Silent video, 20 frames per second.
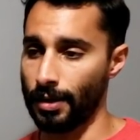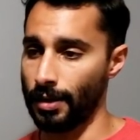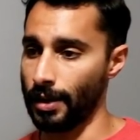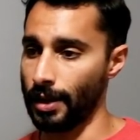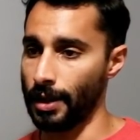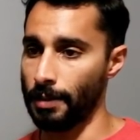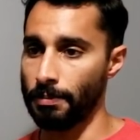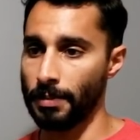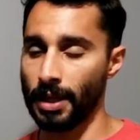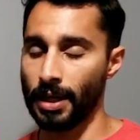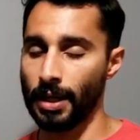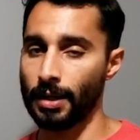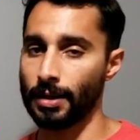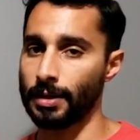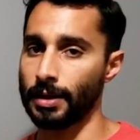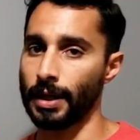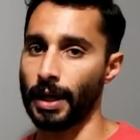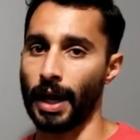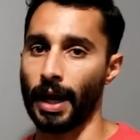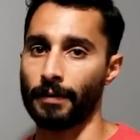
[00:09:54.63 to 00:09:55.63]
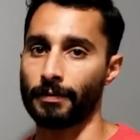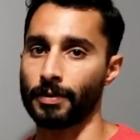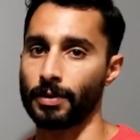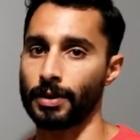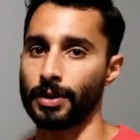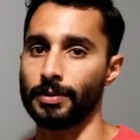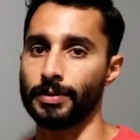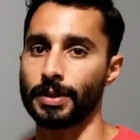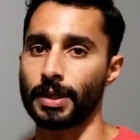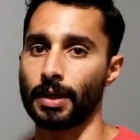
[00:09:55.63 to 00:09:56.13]
immediately after
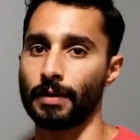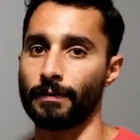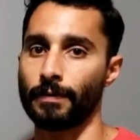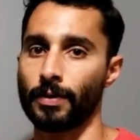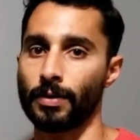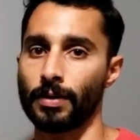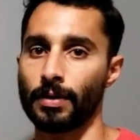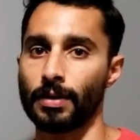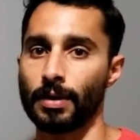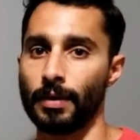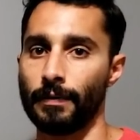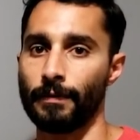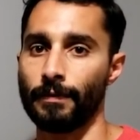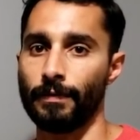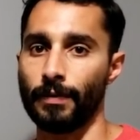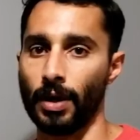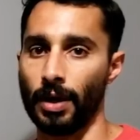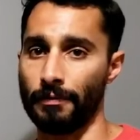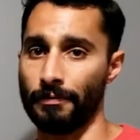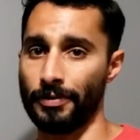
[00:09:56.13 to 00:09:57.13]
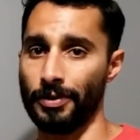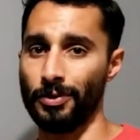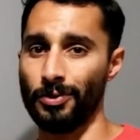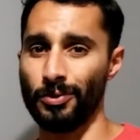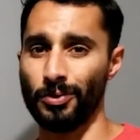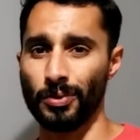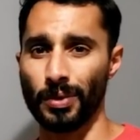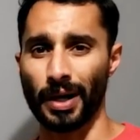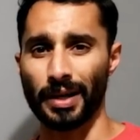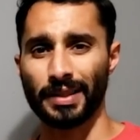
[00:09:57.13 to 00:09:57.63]
using it for a, a,
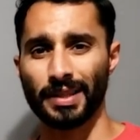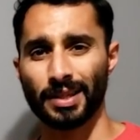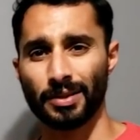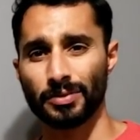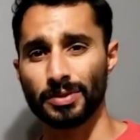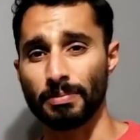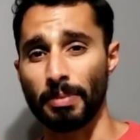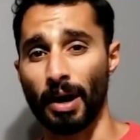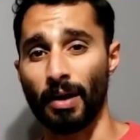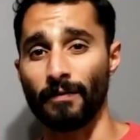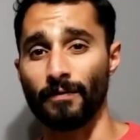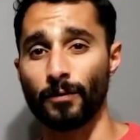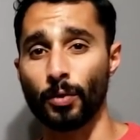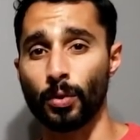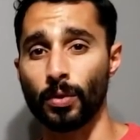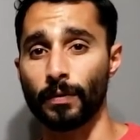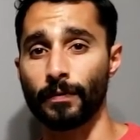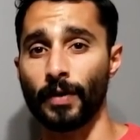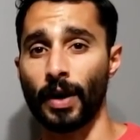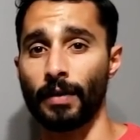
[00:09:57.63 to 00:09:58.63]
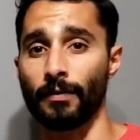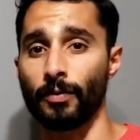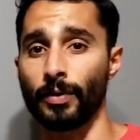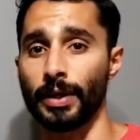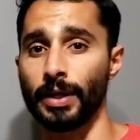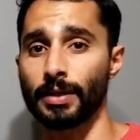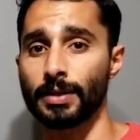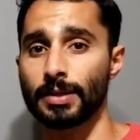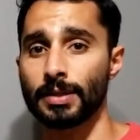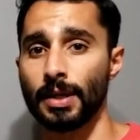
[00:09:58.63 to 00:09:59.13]
few, I think it was about four or five
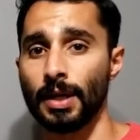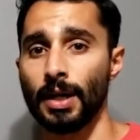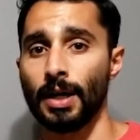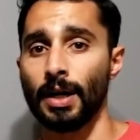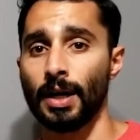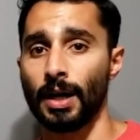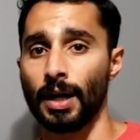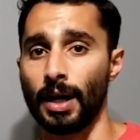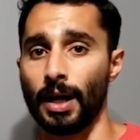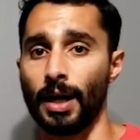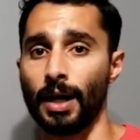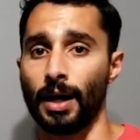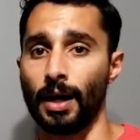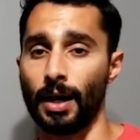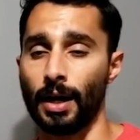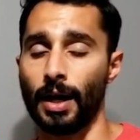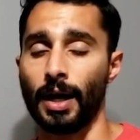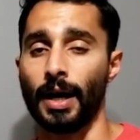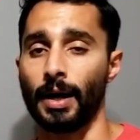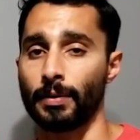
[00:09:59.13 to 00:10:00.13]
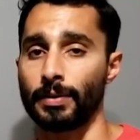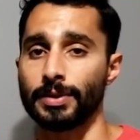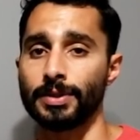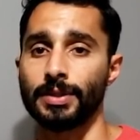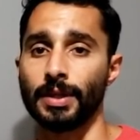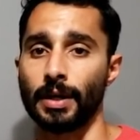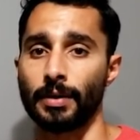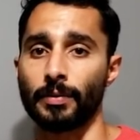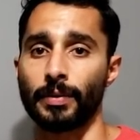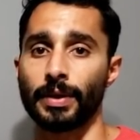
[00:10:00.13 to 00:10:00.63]
weeks, uh, I was
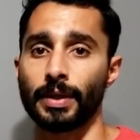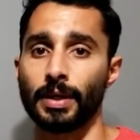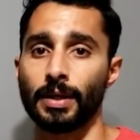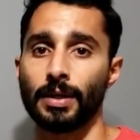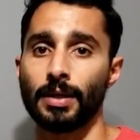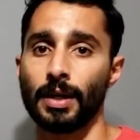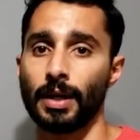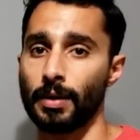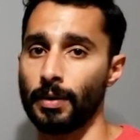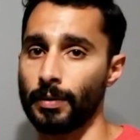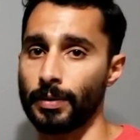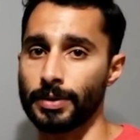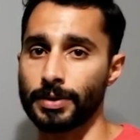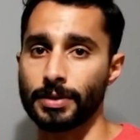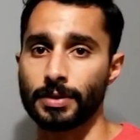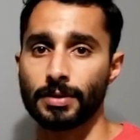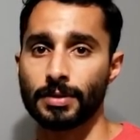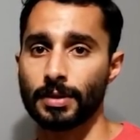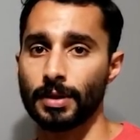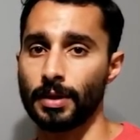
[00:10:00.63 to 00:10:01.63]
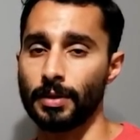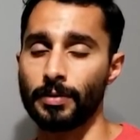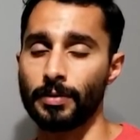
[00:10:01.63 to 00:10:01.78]
done with it. It was it